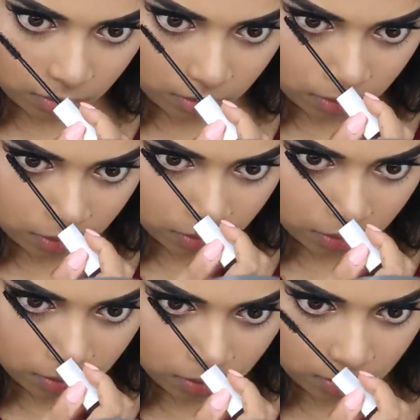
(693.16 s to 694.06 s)

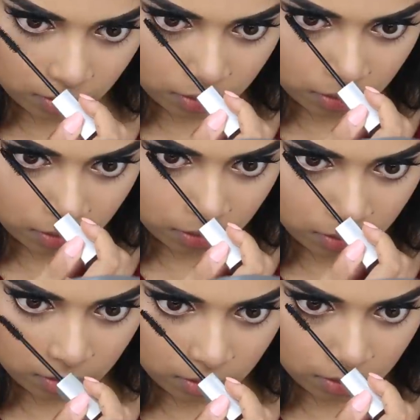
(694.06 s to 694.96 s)

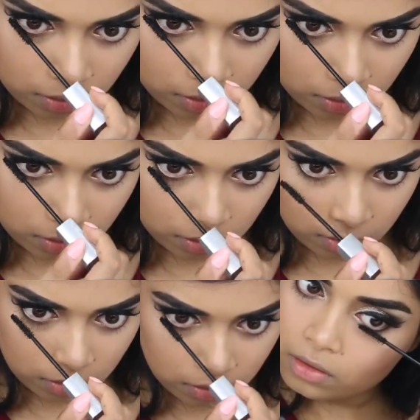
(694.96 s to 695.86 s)

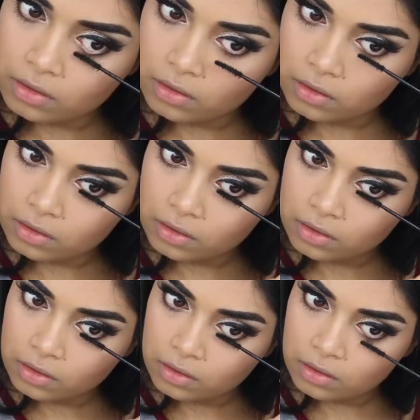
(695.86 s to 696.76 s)
(silence)